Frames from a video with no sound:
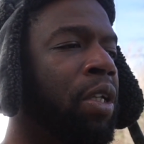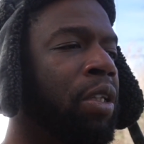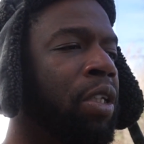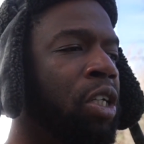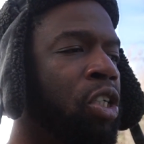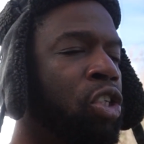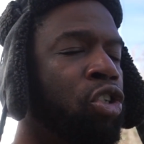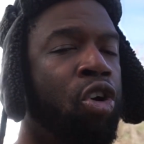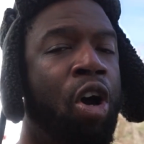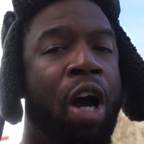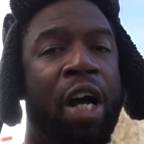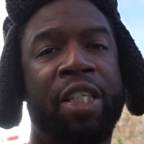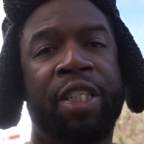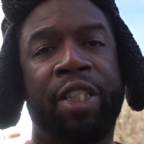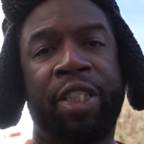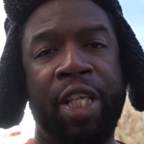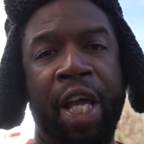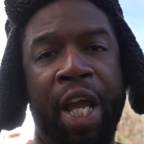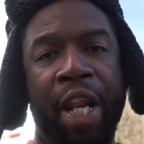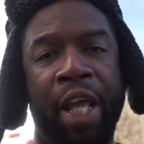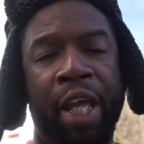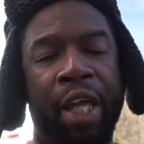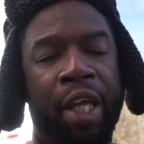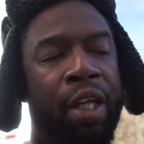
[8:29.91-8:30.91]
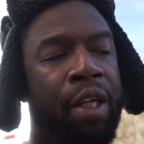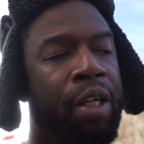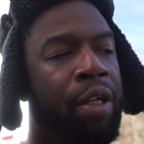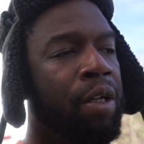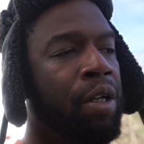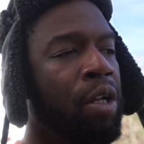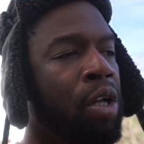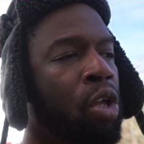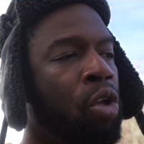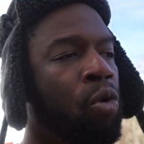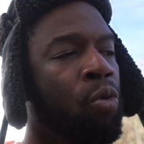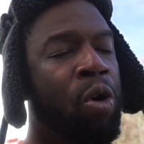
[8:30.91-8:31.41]
the truck sitting,
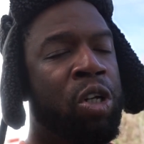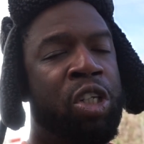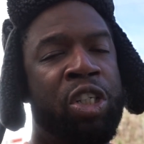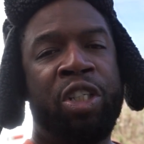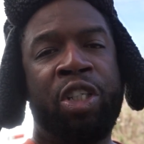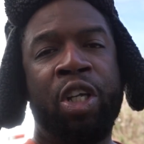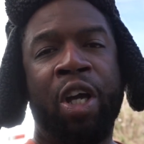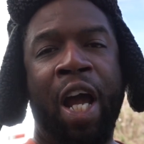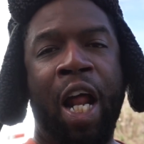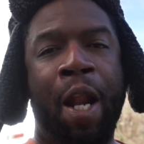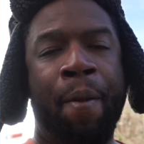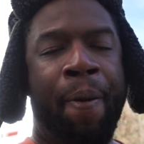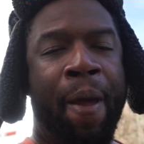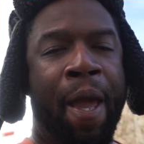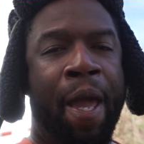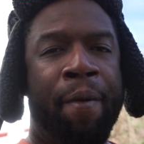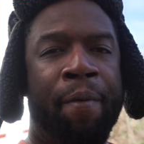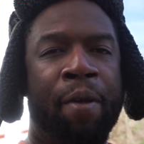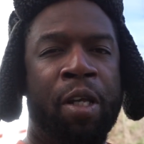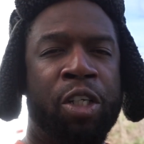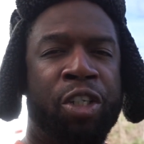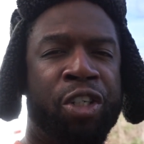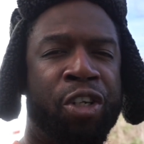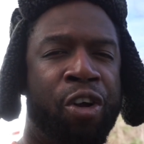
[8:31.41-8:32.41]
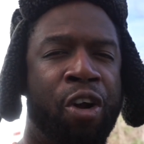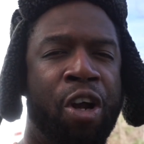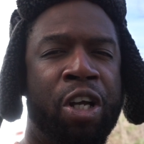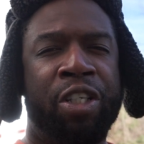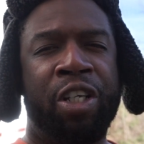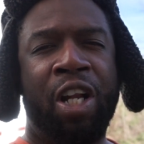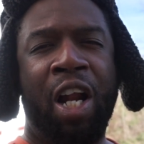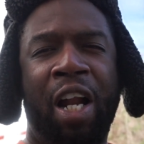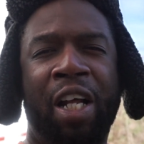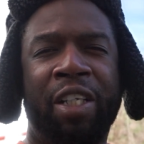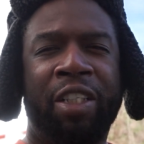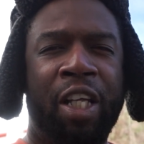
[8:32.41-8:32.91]
which you still got to pay insurance
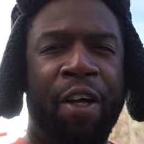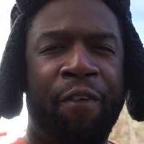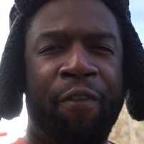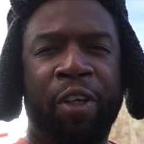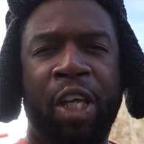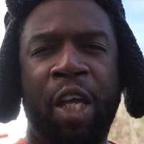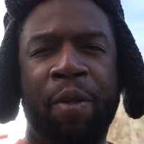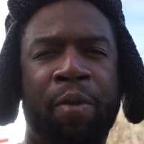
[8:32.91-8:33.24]
and all that stuff.